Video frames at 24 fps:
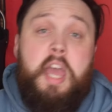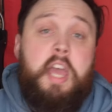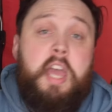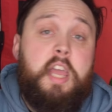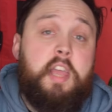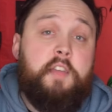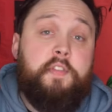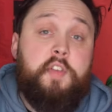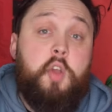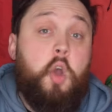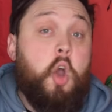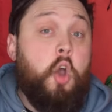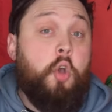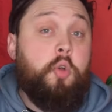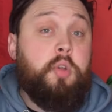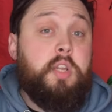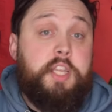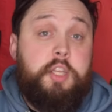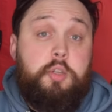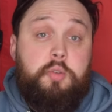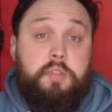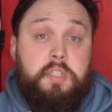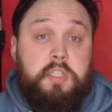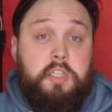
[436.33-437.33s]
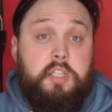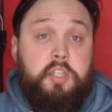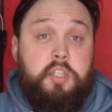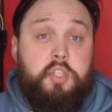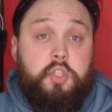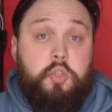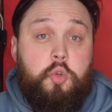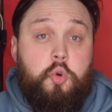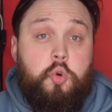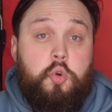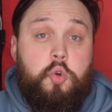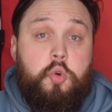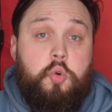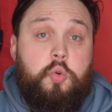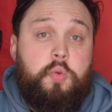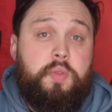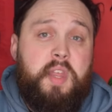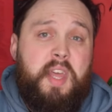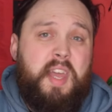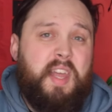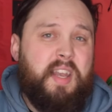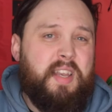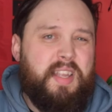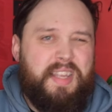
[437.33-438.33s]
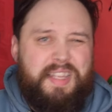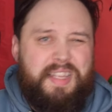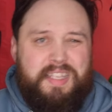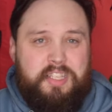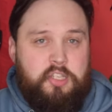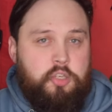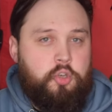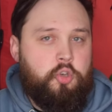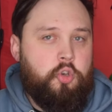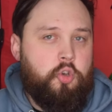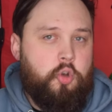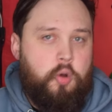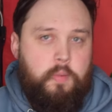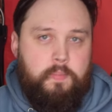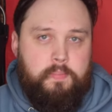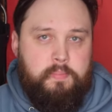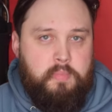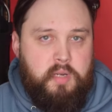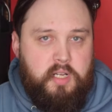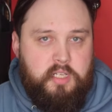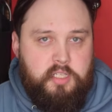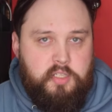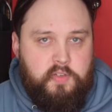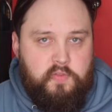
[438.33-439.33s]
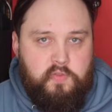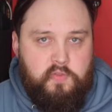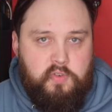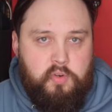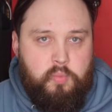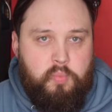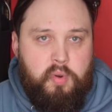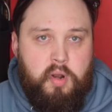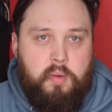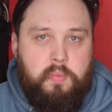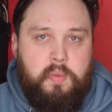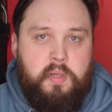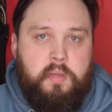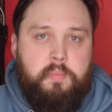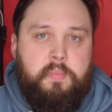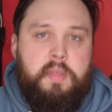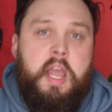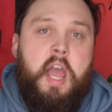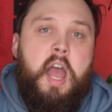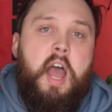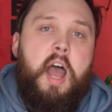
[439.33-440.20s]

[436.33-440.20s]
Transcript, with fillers: If you're only using the snorkel, then it's not much of a problem,